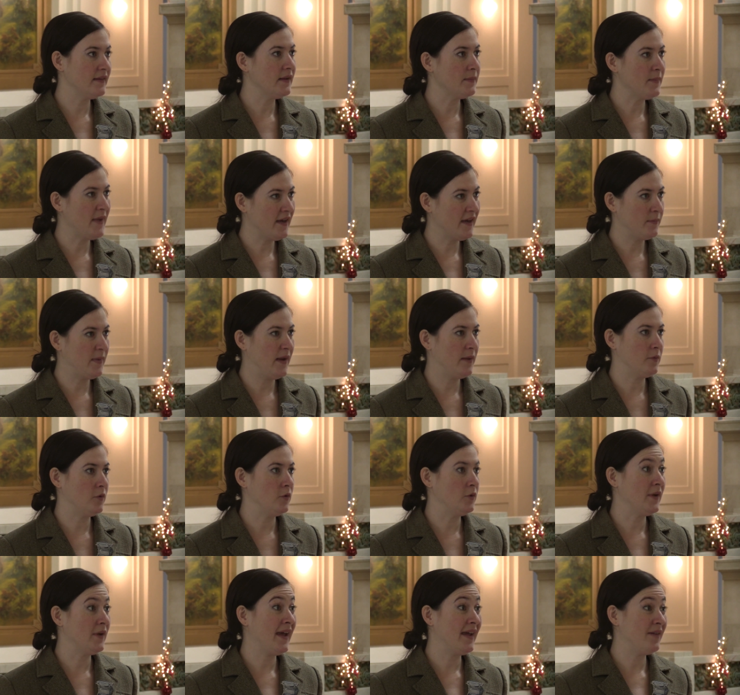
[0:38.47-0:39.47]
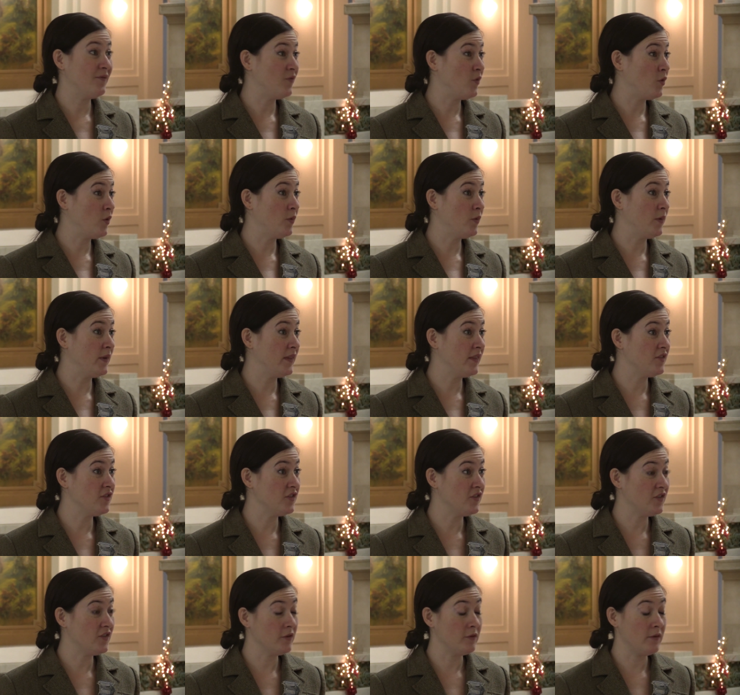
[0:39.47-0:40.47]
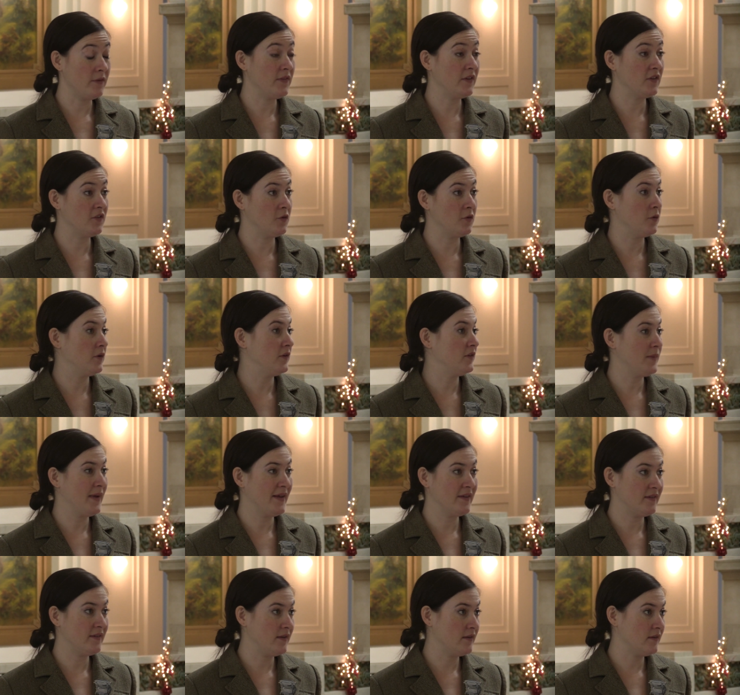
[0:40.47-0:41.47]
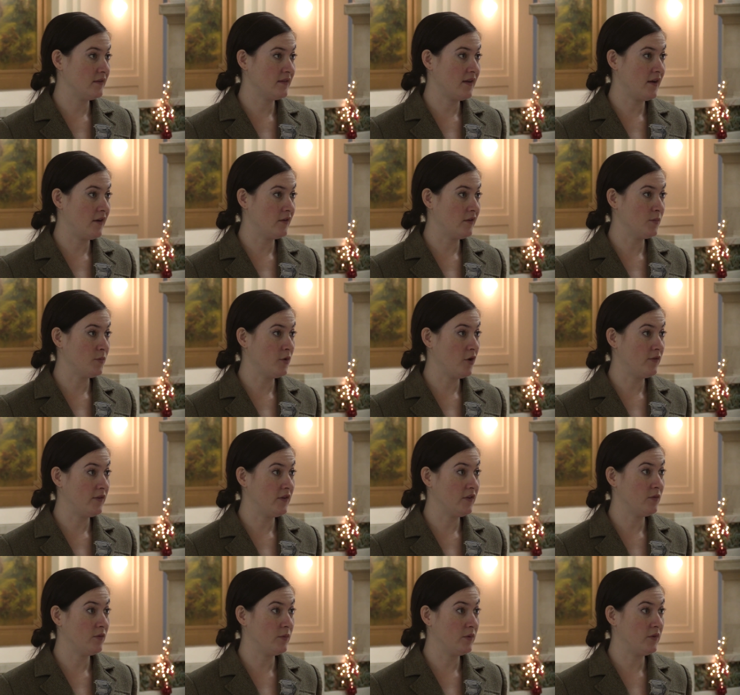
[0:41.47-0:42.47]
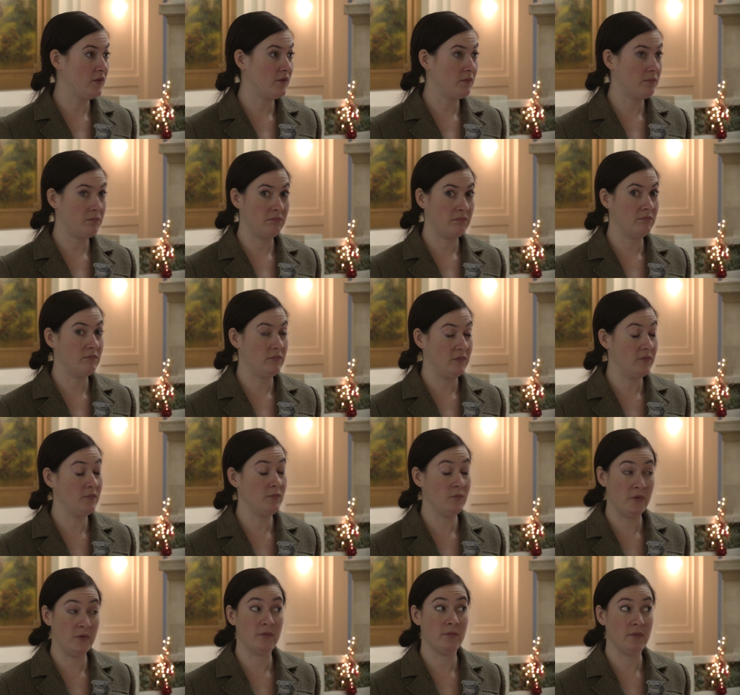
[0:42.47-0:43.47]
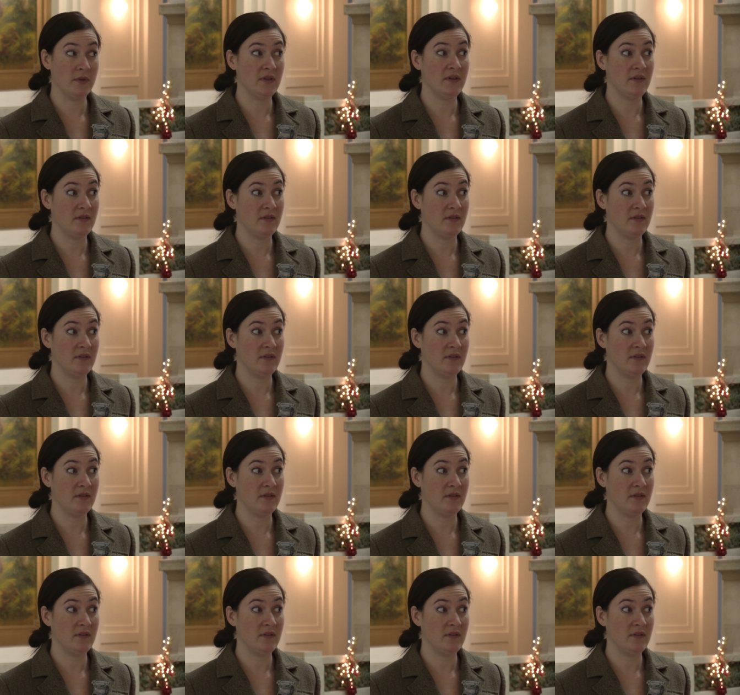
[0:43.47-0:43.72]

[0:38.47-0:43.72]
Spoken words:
the amount of people who came forward with just horrific stories about seniors care in the province was really